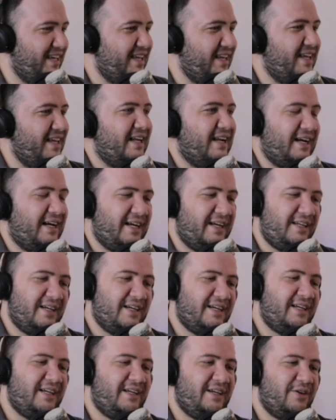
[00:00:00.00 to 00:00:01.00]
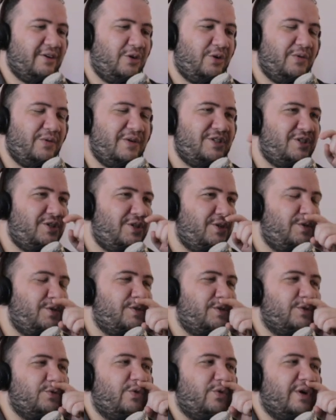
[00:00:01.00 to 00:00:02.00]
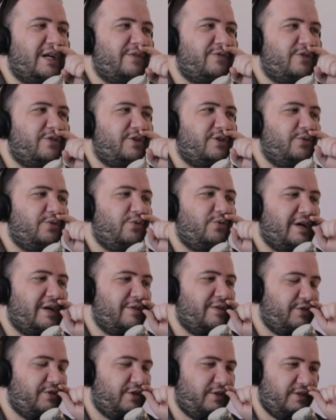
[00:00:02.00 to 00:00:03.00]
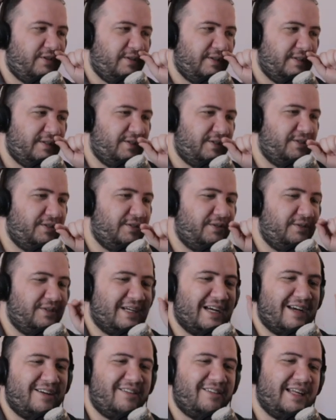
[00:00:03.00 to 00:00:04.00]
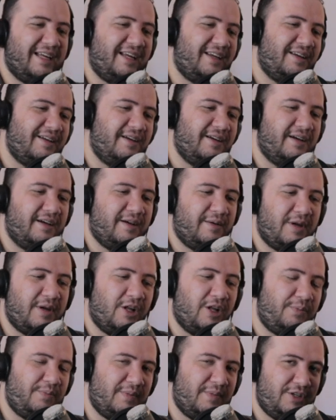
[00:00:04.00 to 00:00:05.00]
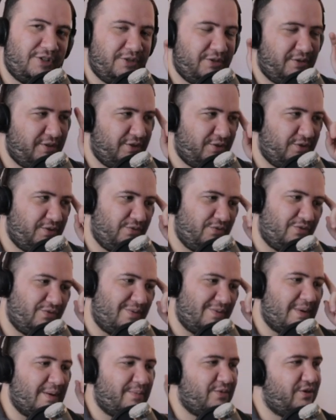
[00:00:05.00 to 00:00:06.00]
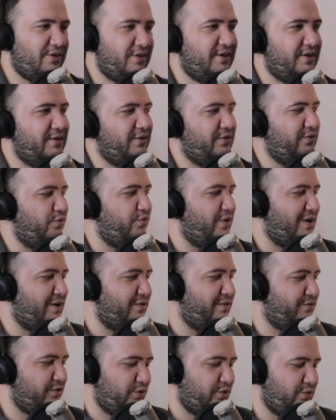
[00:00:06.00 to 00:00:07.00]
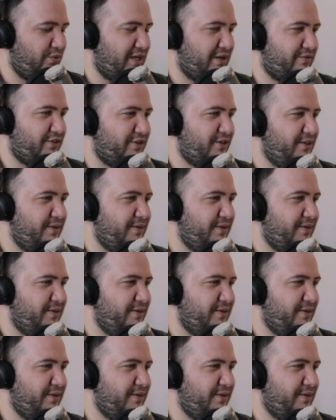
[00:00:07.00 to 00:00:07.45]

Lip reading: I always use whenever, wherever to kind of like help my students remember wherever, whenever.